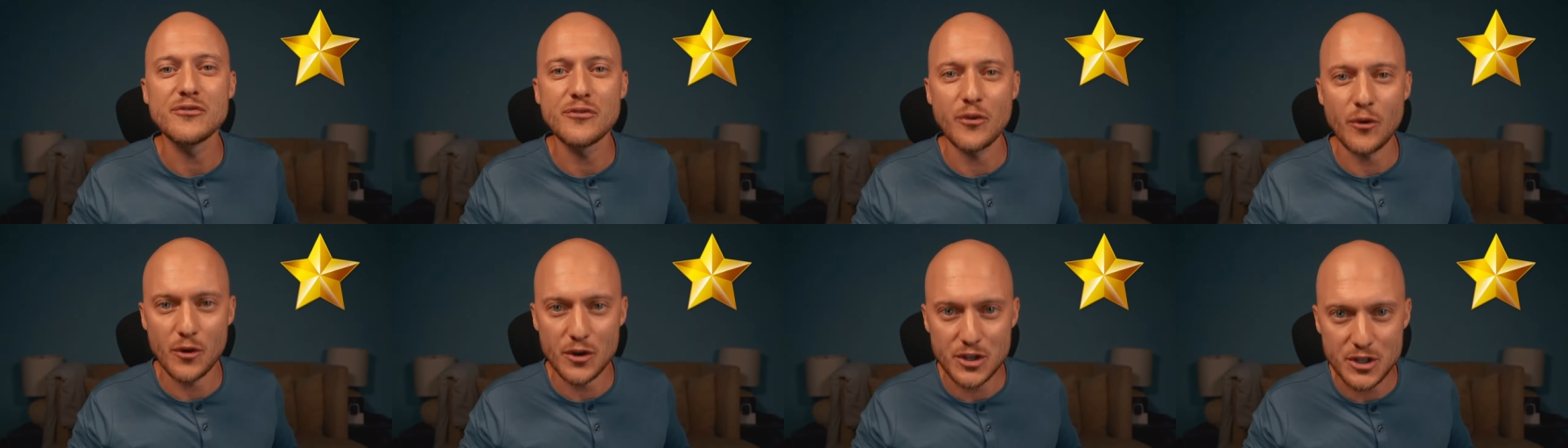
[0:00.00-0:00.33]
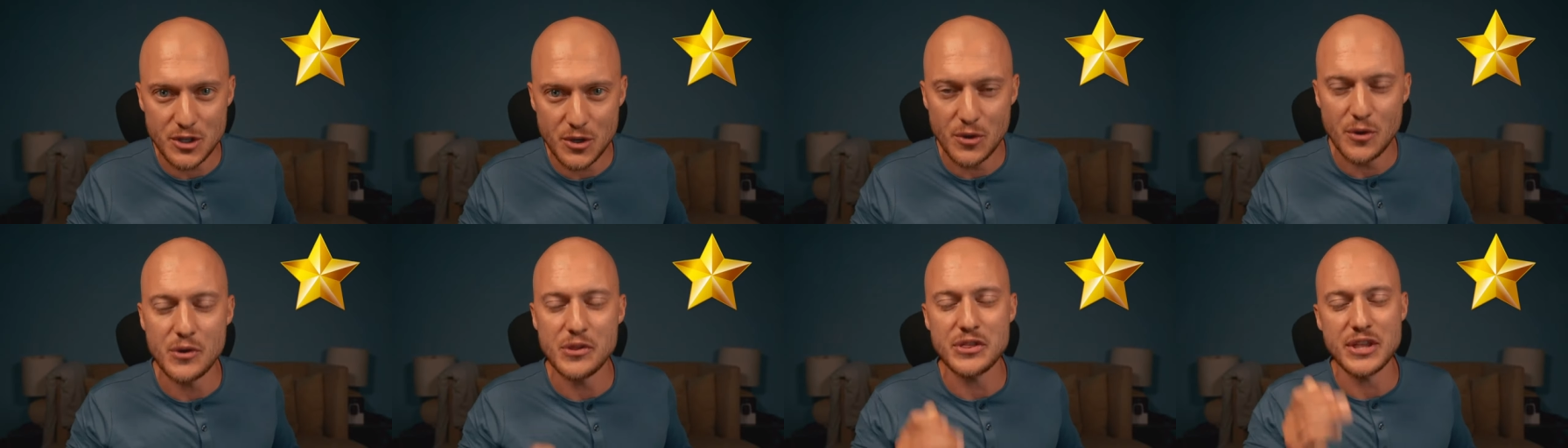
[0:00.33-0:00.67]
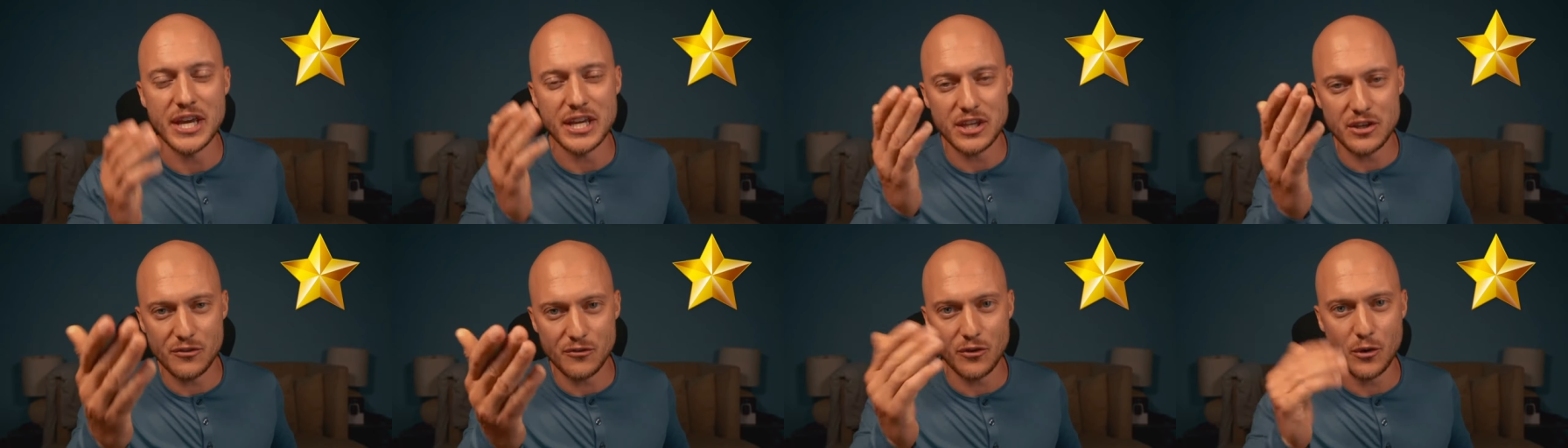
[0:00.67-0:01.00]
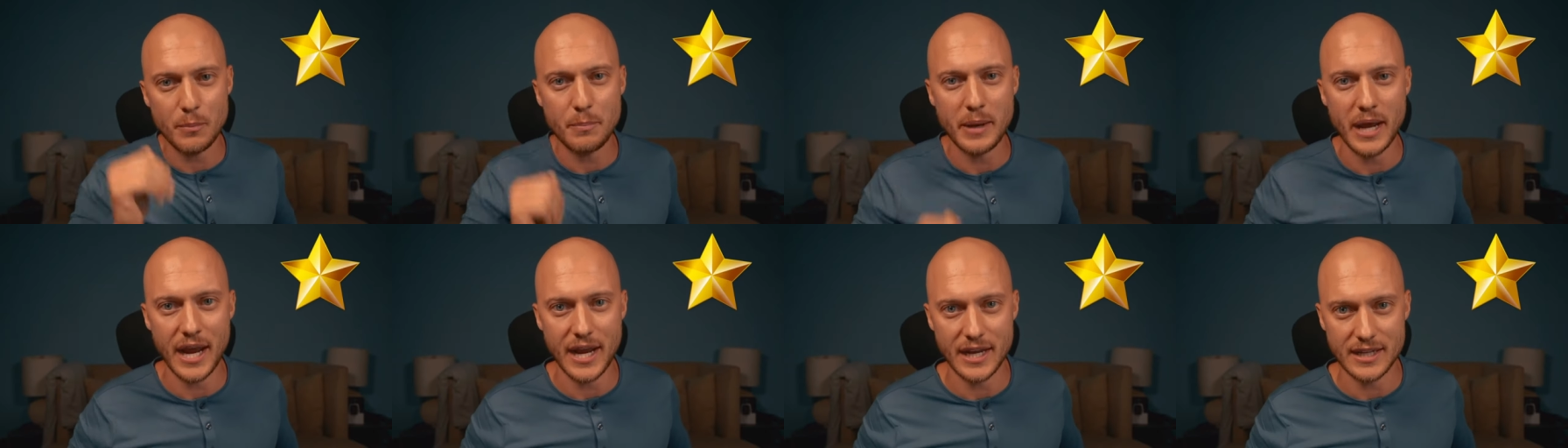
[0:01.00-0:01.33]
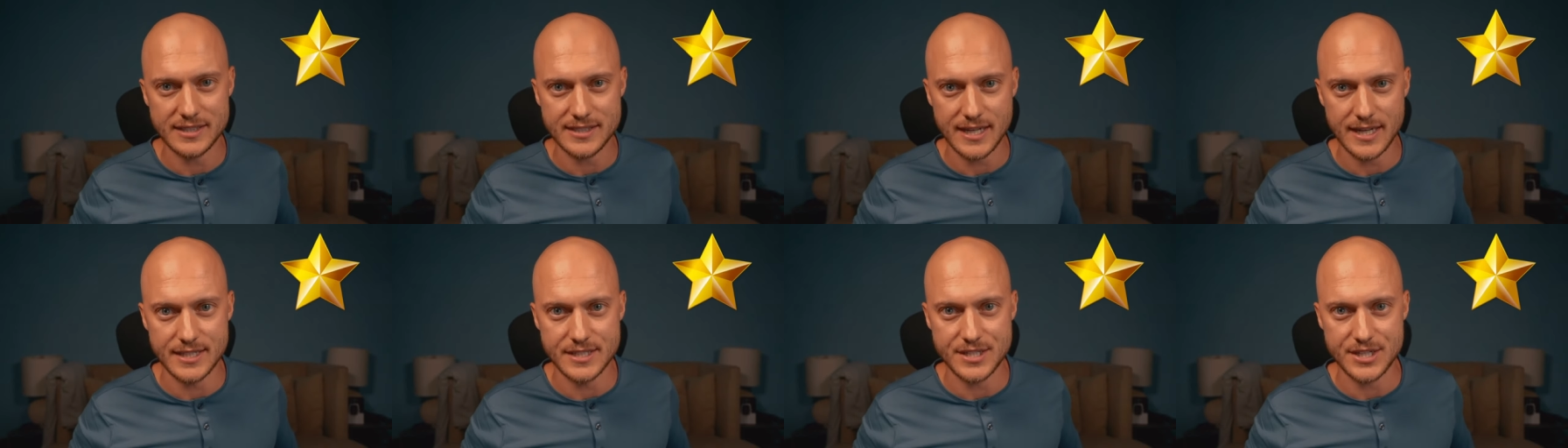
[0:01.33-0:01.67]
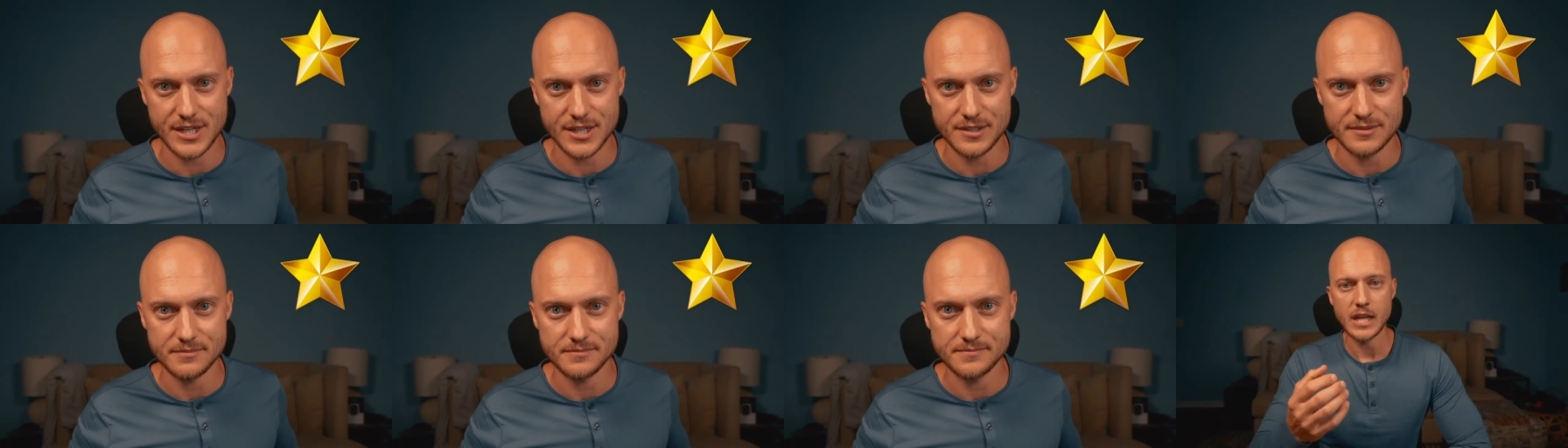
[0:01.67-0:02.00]
for you. Thank you for paying
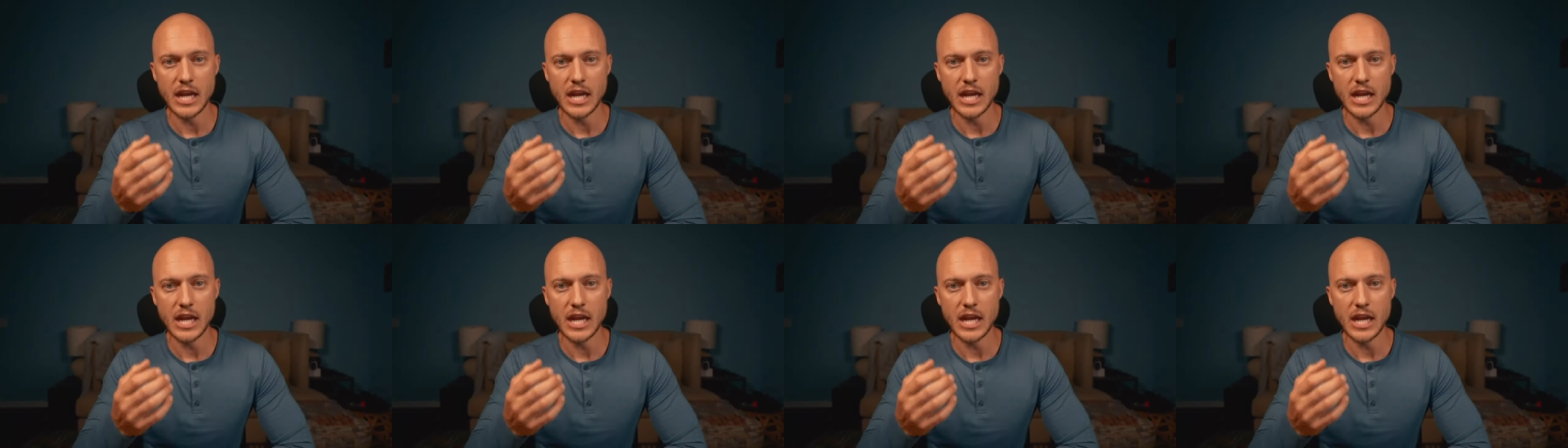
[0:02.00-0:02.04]
attention.